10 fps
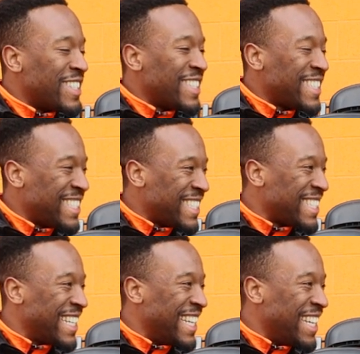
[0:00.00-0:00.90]

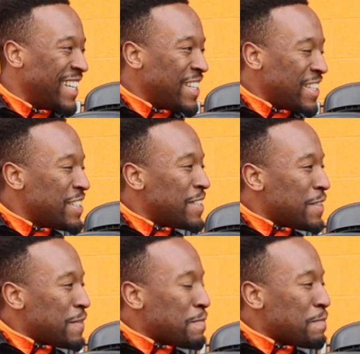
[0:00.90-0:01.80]

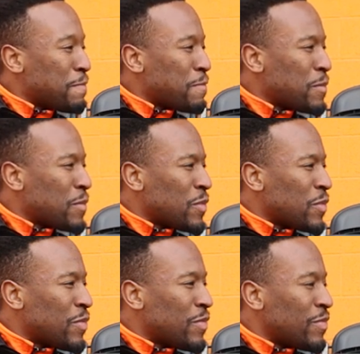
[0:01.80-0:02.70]

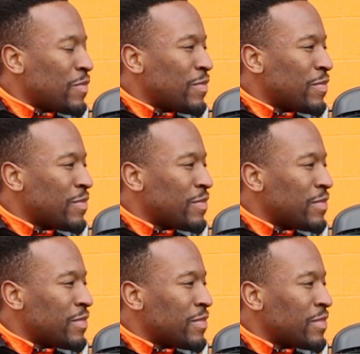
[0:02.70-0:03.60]

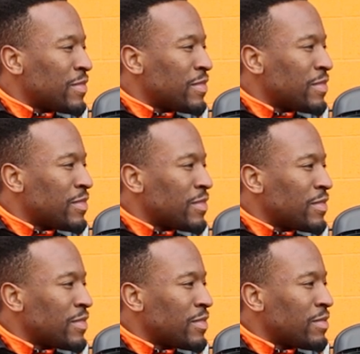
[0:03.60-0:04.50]

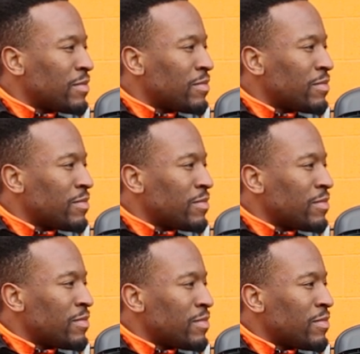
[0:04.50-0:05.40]

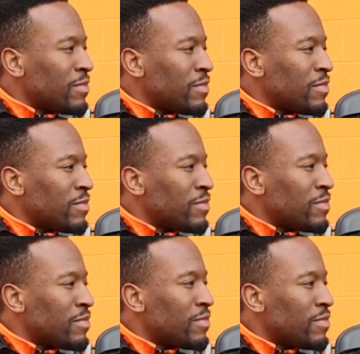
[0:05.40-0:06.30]

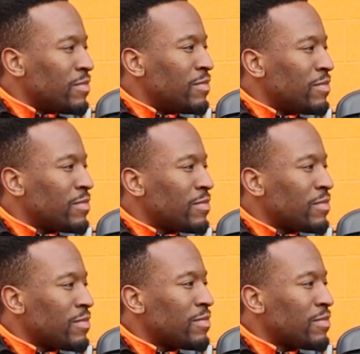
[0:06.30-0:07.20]

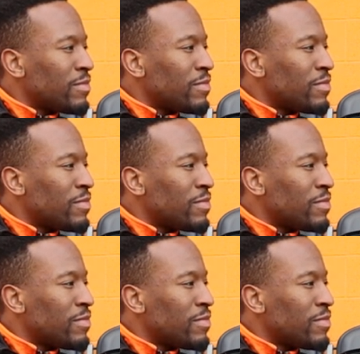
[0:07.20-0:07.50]
No words are spoken by the person on screen.